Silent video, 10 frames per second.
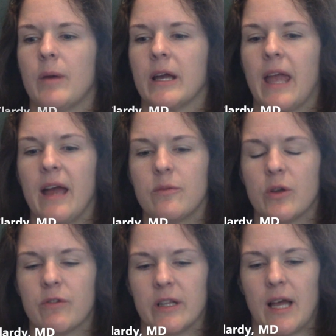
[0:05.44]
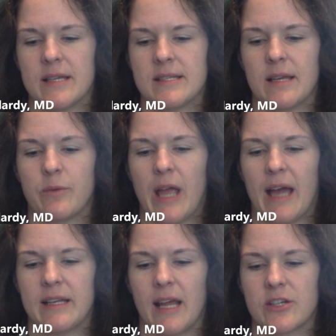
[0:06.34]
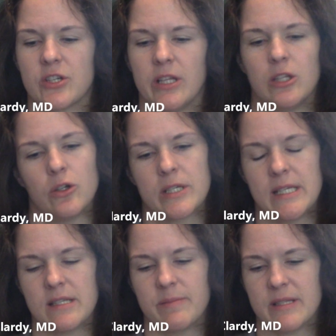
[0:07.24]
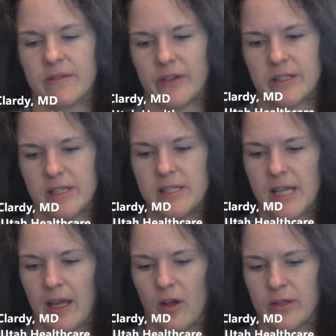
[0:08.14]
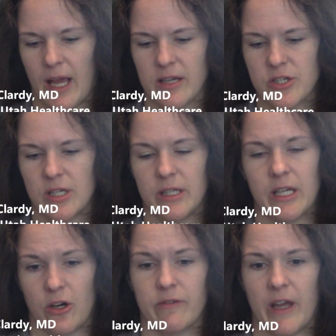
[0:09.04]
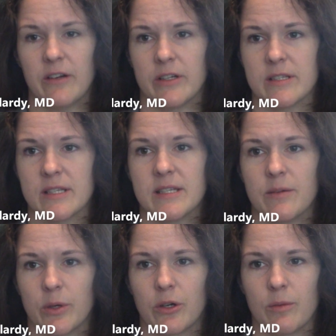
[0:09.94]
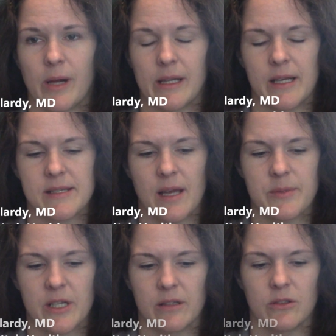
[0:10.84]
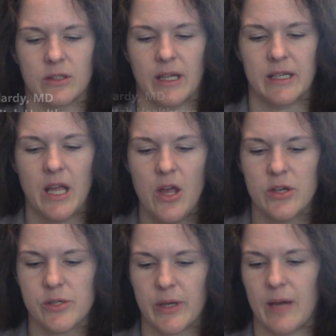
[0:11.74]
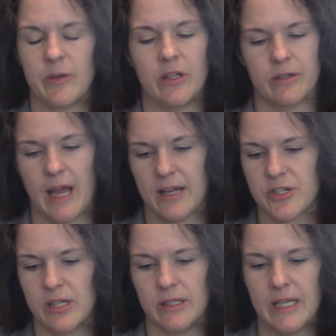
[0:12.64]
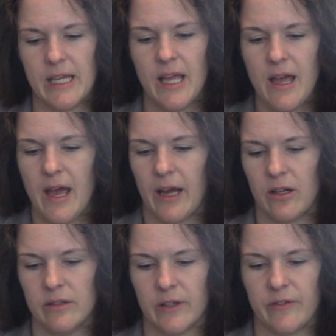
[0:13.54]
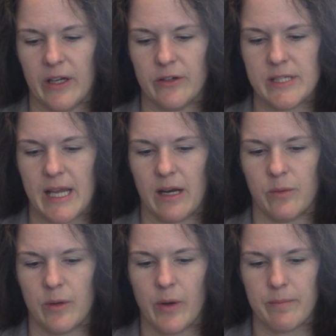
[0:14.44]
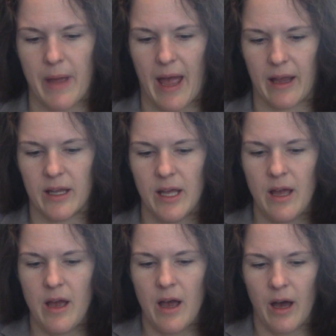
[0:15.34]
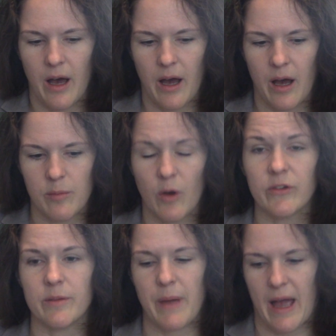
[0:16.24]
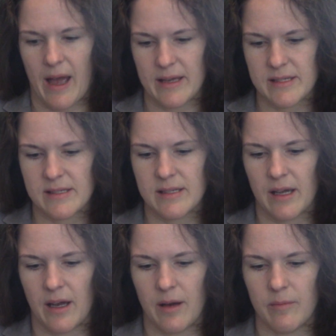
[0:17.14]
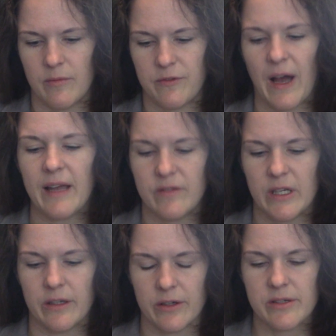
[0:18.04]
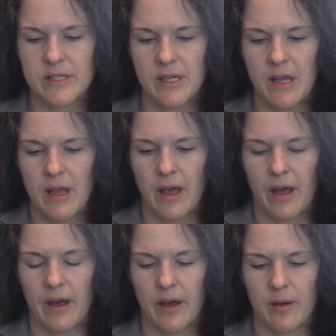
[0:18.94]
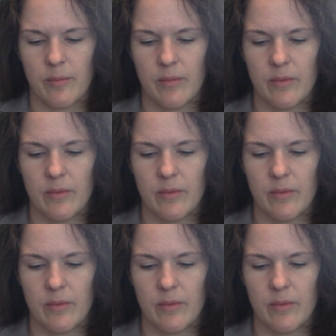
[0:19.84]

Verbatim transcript: again, we realized that we hadn't actually looked in specific detail nationally in our veterans to see what neuromyelitis optica looked like. So again, we looked nationally at all of our veteran data. We went back um, over the past um, five years um,